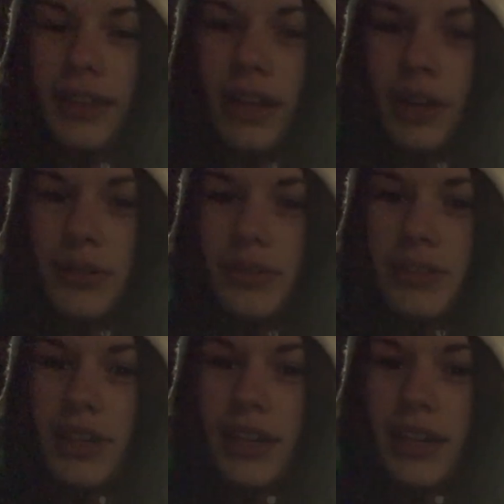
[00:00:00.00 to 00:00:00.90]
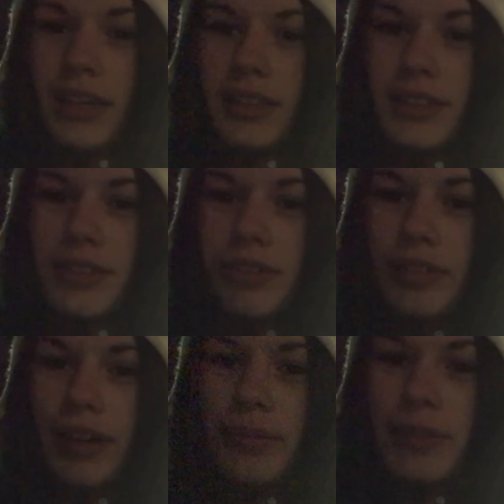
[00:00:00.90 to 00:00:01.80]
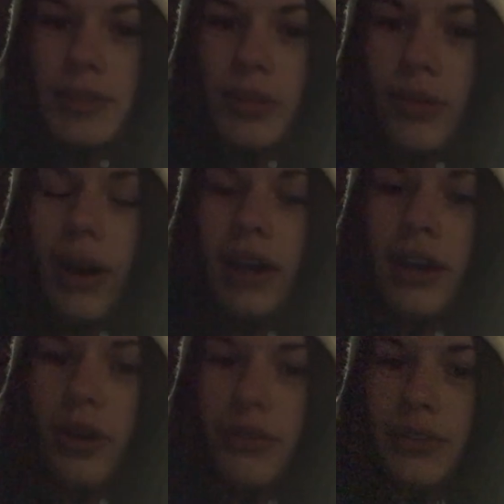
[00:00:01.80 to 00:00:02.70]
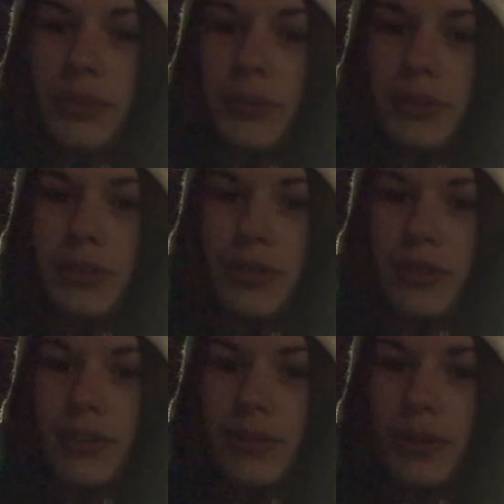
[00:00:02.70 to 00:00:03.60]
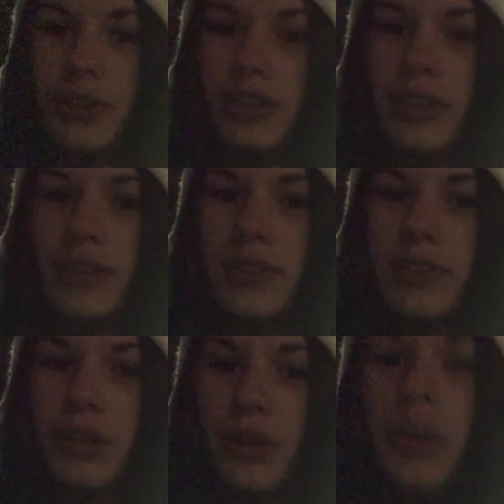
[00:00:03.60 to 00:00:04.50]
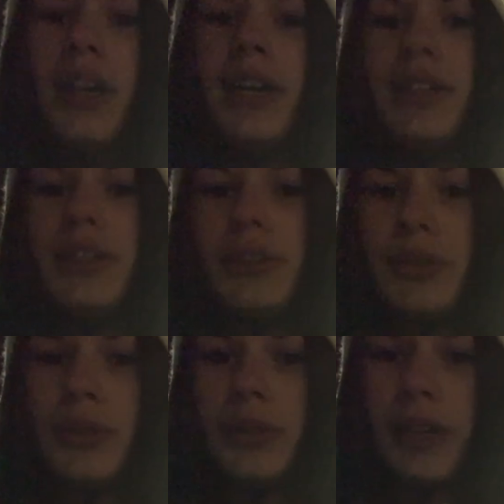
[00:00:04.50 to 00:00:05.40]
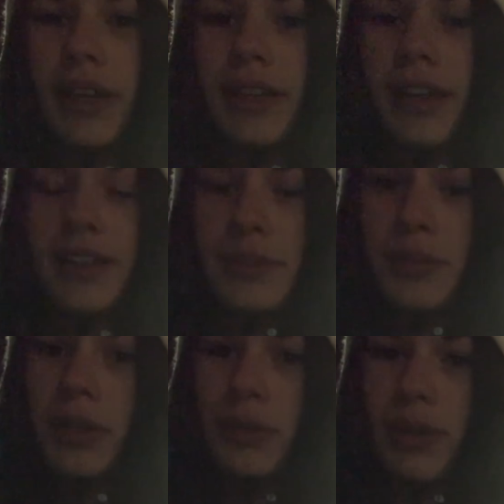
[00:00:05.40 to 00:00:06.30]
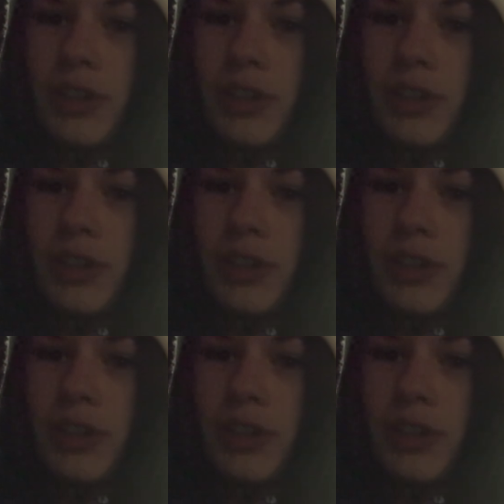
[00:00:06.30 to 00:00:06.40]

account in Instagram, so I often will do these questionnaires, so you can ask me a